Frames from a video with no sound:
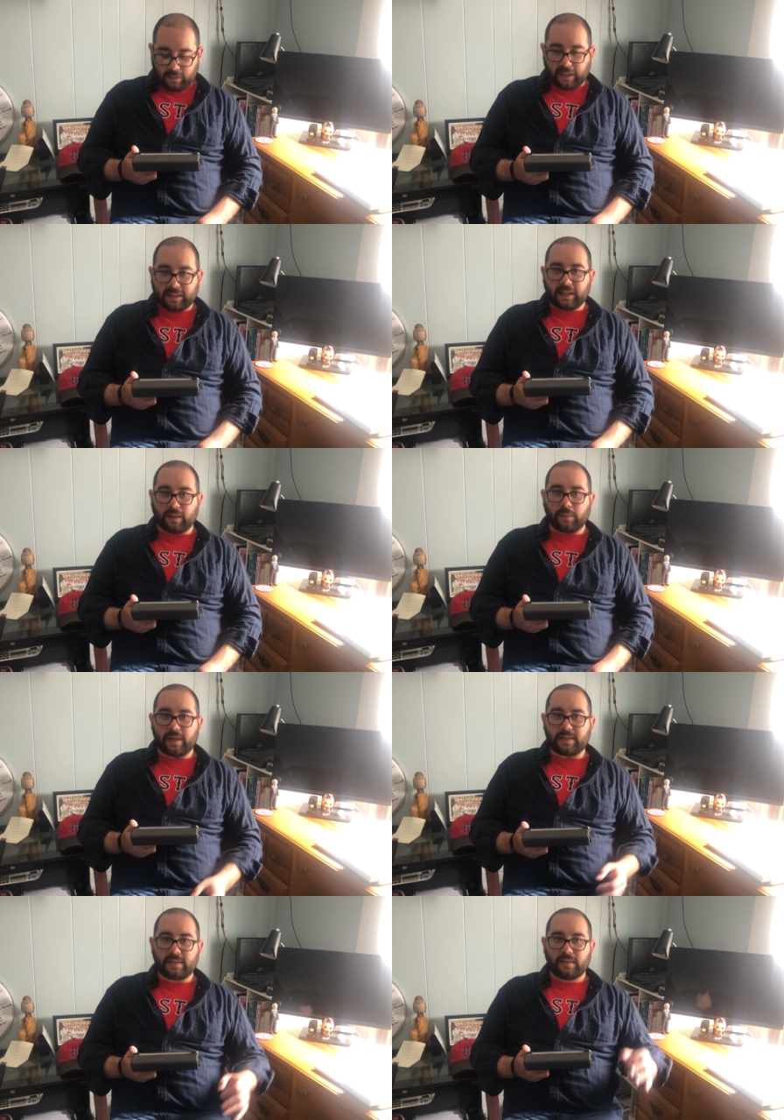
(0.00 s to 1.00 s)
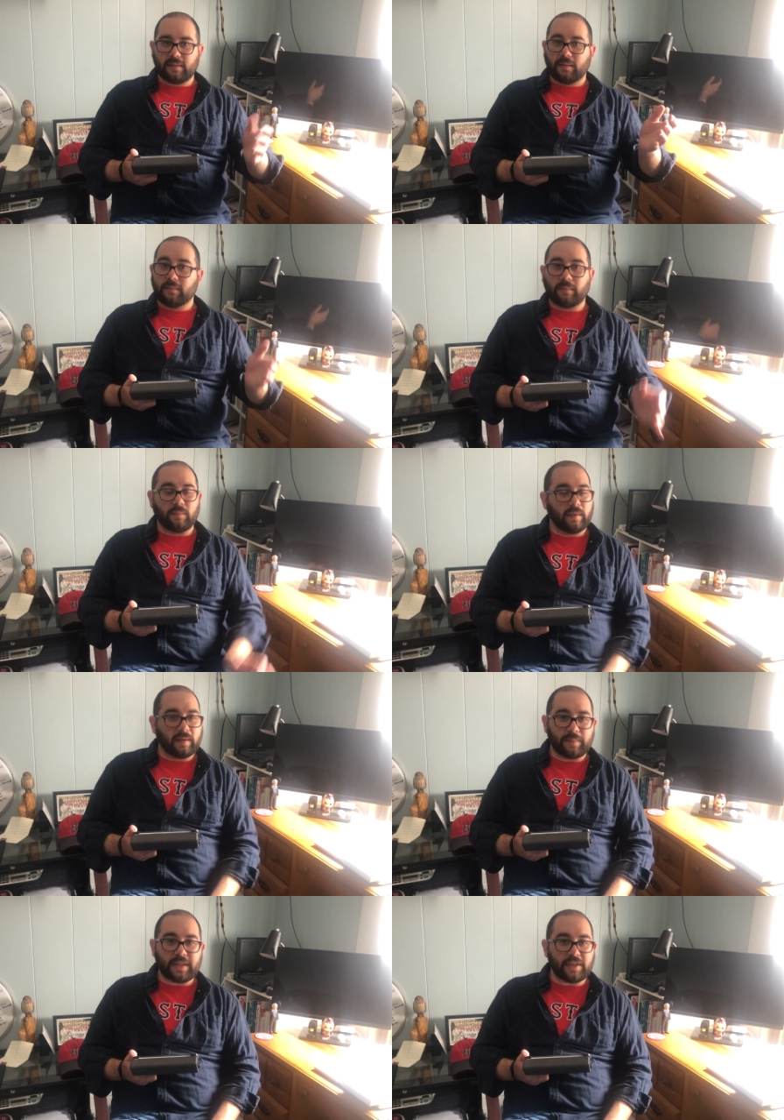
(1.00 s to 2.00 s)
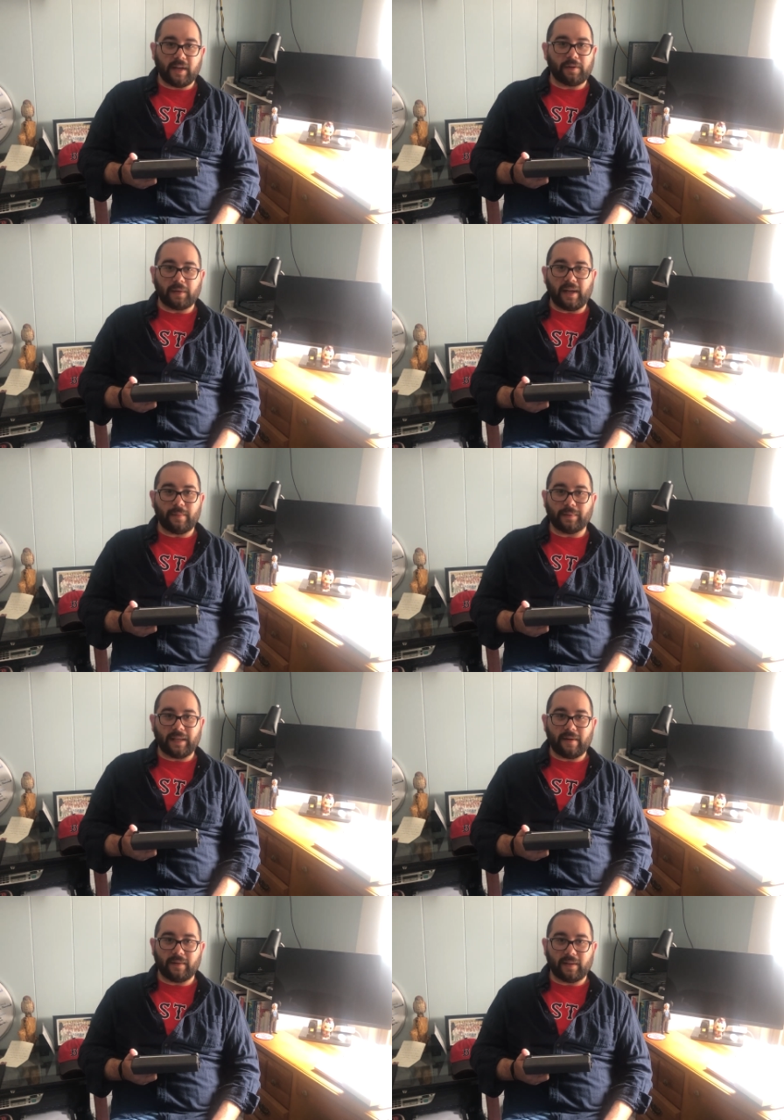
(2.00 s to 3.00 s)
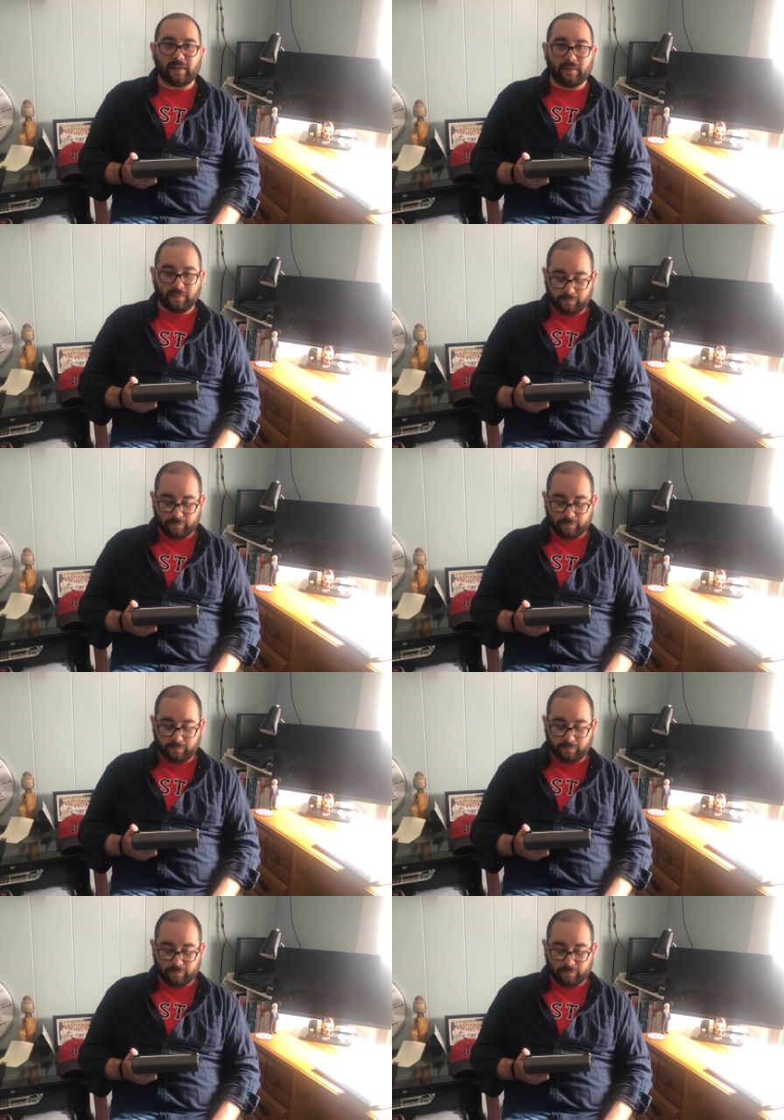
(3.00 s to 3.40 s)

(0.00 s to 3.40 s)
I think it was. I'm such an unreliable narrator.